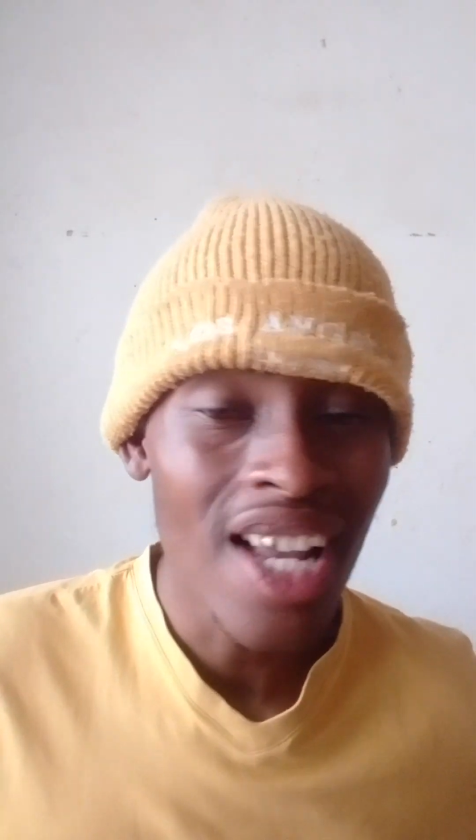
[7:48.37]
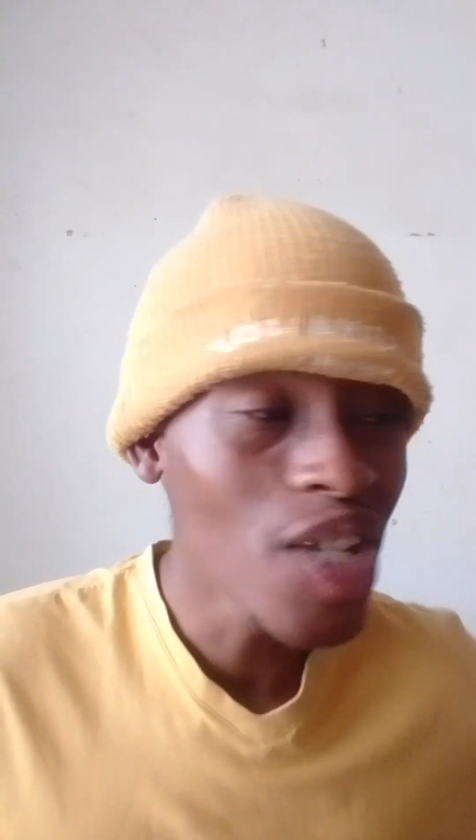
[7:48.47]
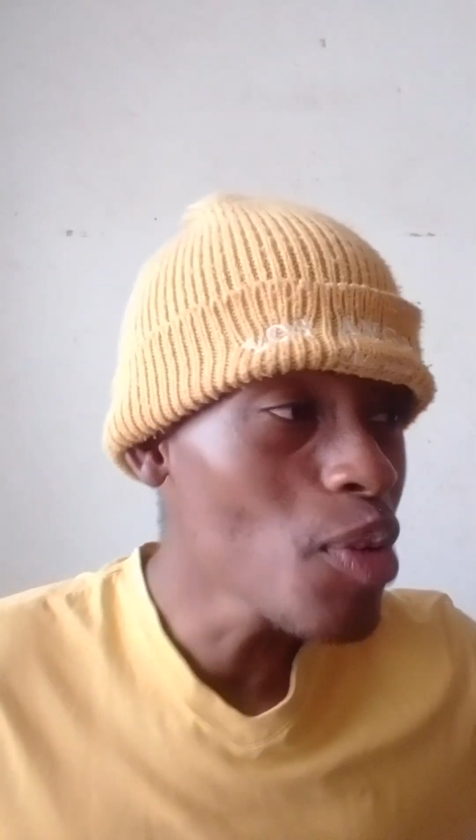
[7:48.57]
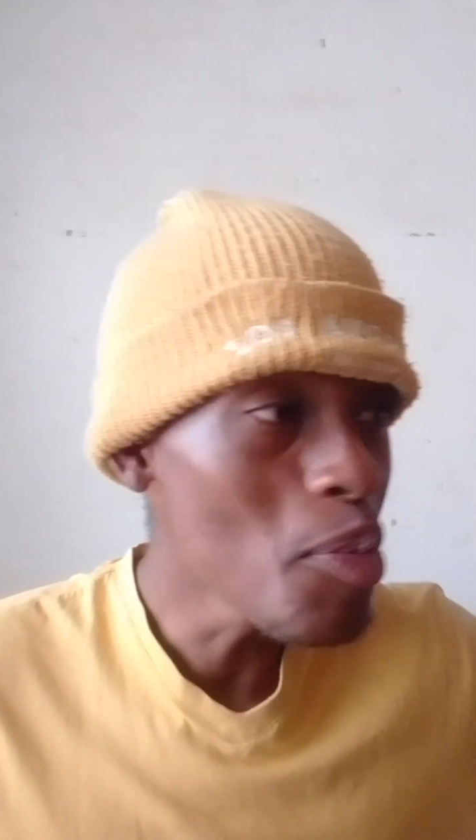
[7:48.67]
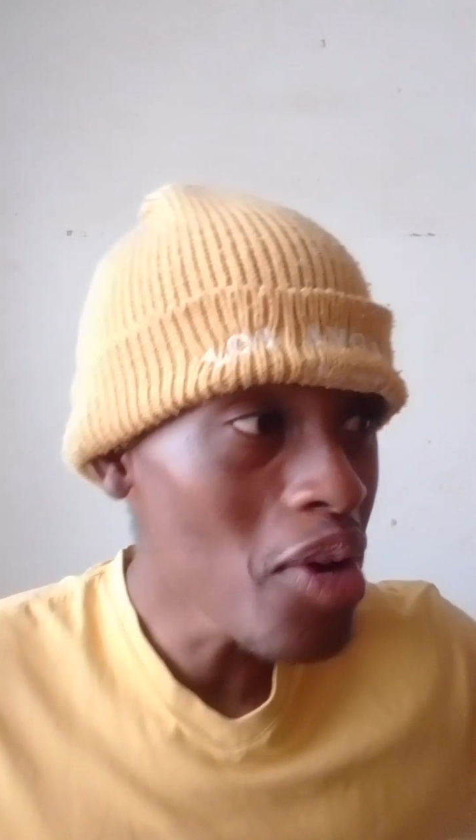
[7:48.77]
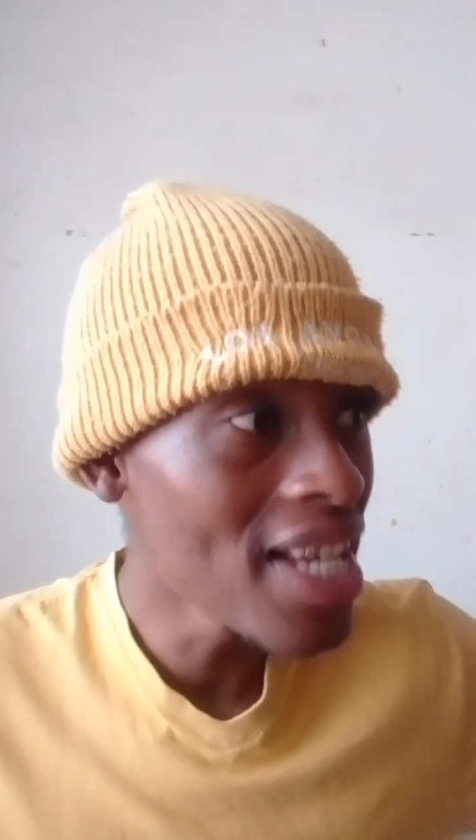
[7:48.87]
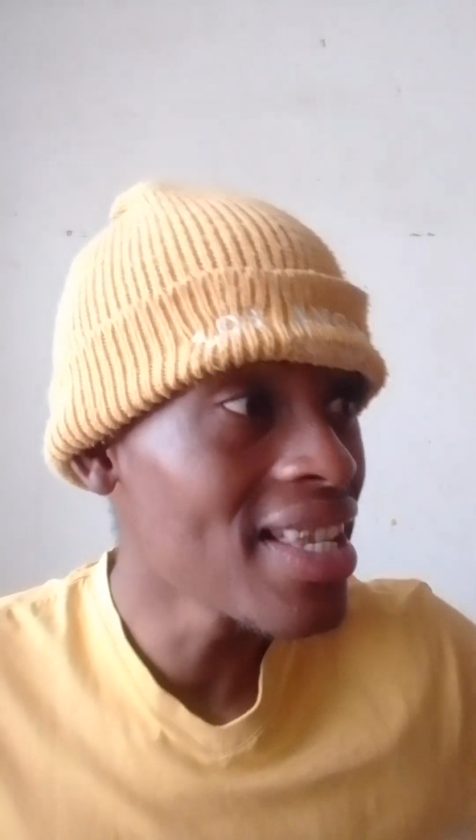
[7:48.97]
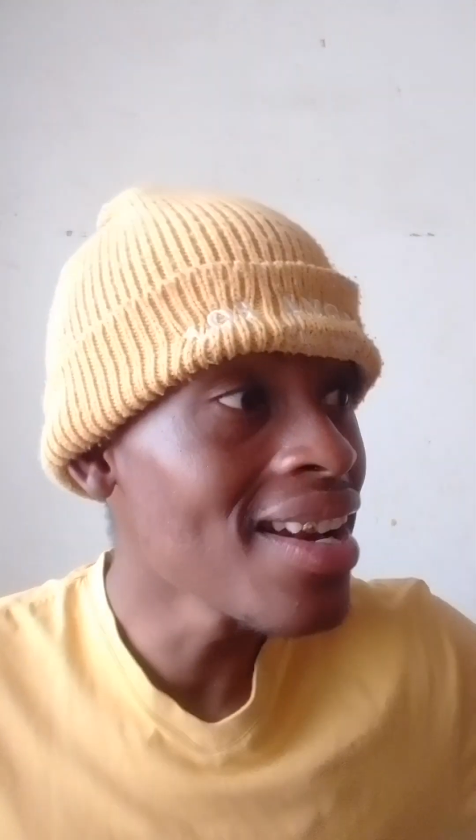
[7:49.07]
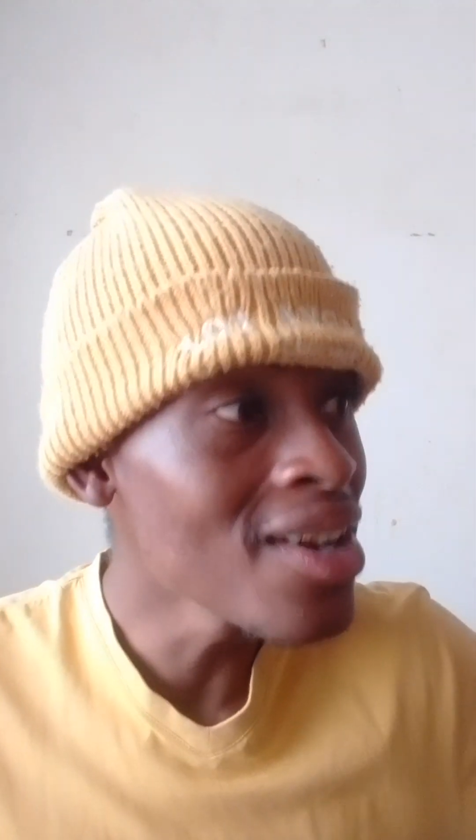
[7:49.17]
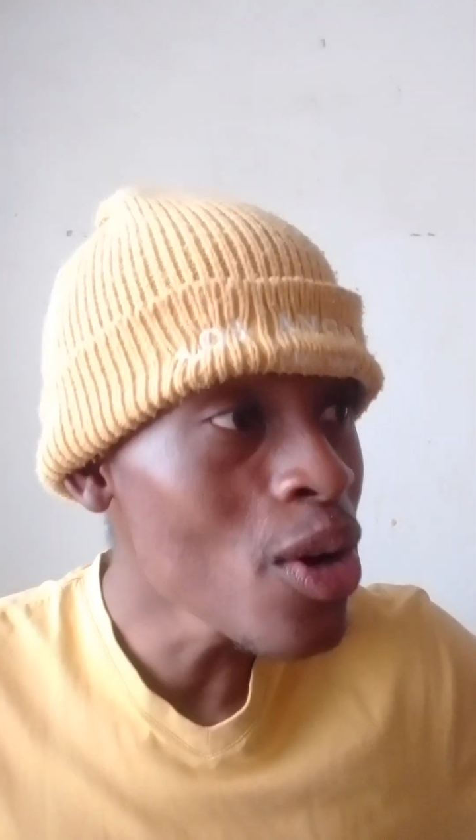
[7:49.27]
These people, they
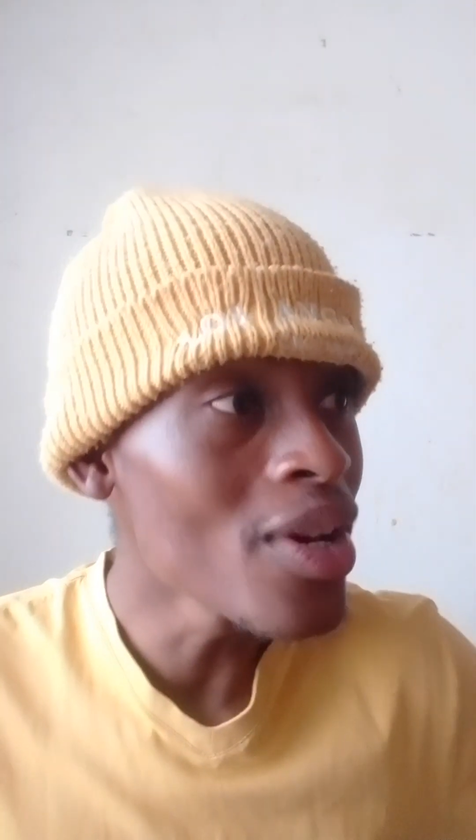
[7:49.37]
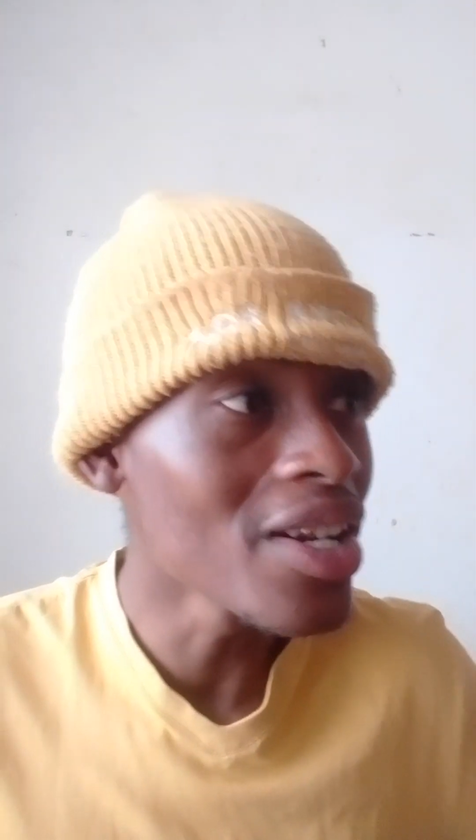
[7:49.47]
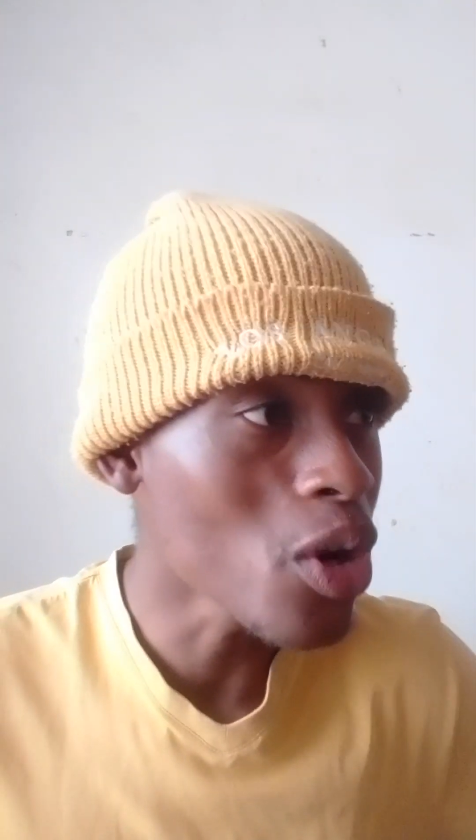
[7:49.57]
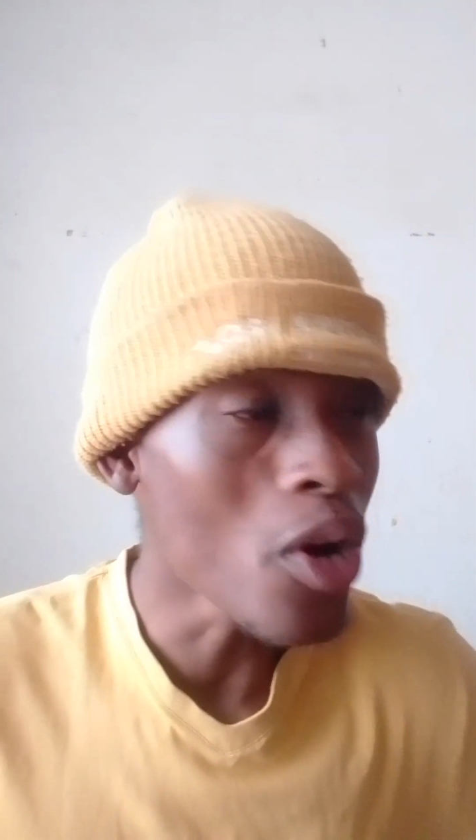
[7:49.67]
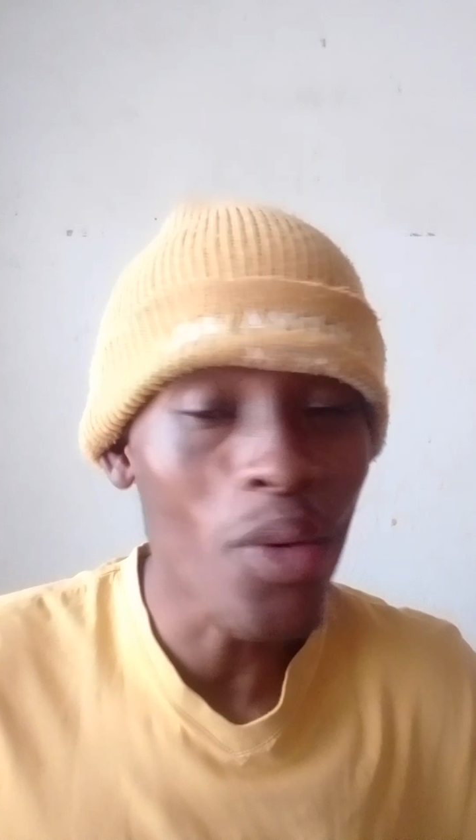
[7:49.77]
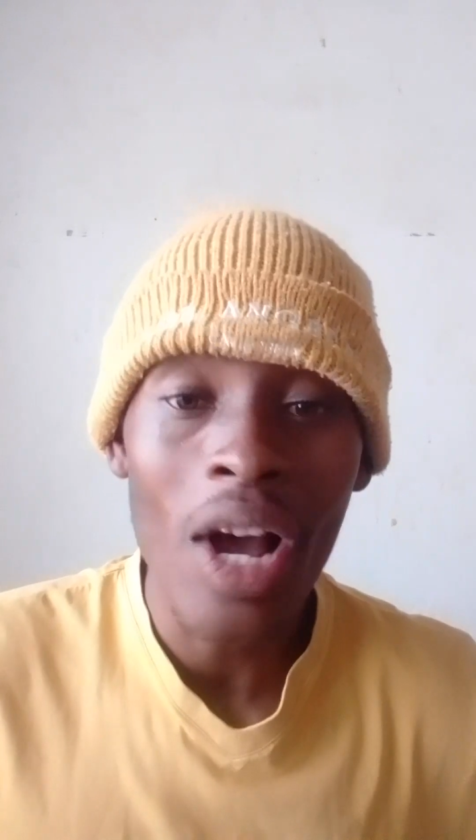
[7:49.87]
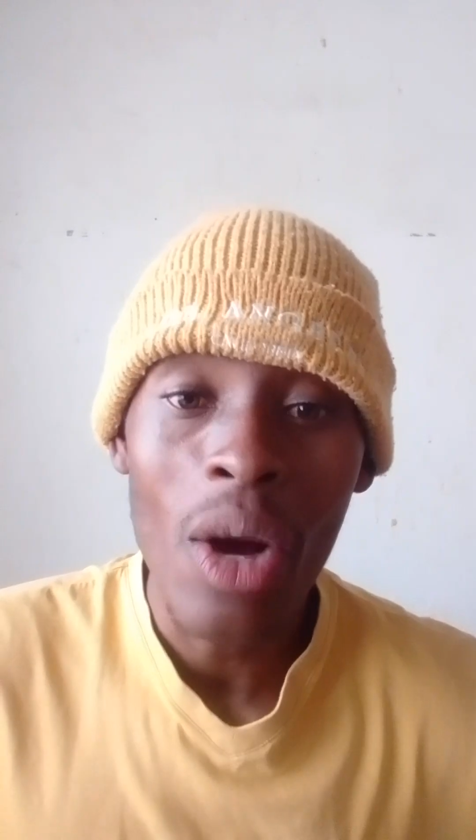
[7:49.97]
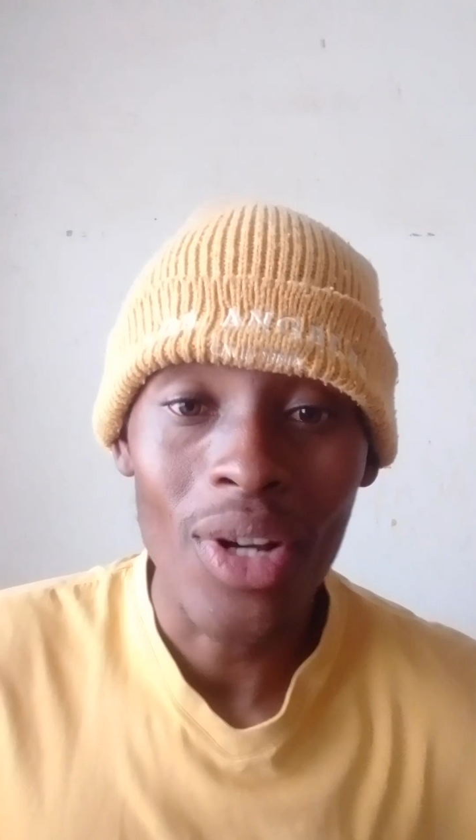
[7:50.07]
didn't know that God